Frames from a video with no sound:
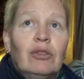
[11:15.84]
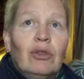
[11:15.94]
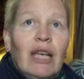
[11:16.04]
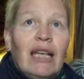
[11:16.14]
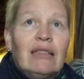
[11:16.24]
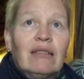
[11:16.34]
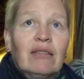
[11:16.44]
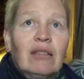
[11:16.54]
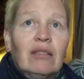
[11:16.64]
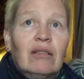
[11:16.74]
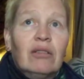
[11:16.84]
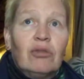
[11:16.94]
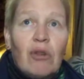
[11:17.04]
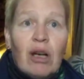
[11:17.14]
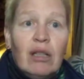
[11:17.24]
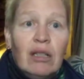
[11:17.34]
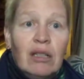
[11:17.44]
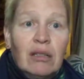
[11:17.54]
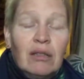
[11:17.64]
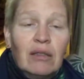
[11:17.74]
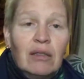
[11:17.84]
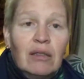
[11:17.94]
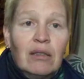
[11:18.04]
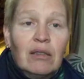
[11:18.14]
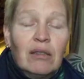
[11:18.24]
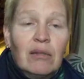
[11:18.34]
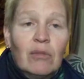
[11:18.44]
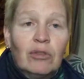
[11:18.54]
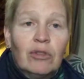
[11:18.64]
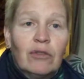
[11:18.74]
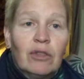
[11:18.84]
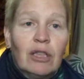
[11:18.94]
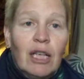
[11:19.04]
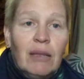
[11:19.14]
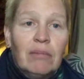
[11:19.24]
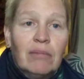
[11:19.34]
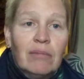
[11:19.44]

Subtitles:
get drunk most of the time,